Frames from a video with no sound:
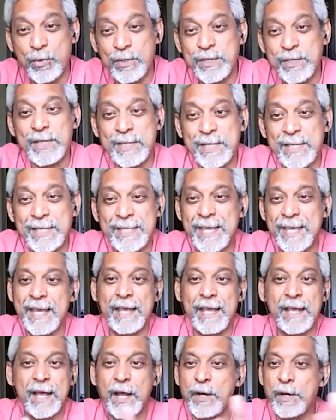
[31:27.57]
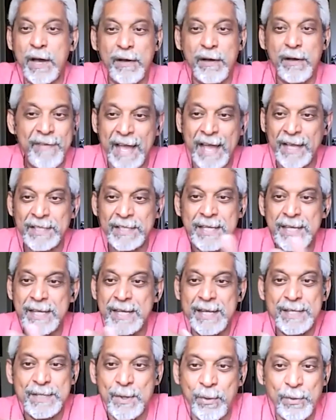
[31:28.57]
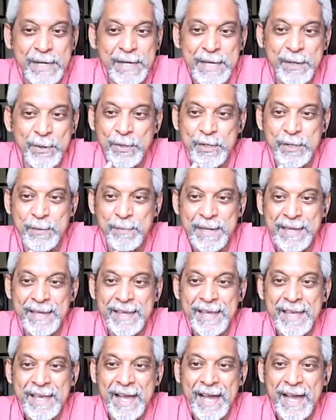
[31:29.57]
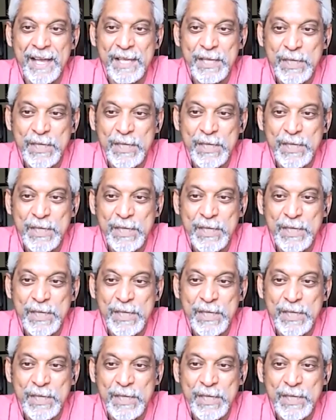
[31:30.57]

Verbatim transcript: which is to say a vaccine is only going to be uh,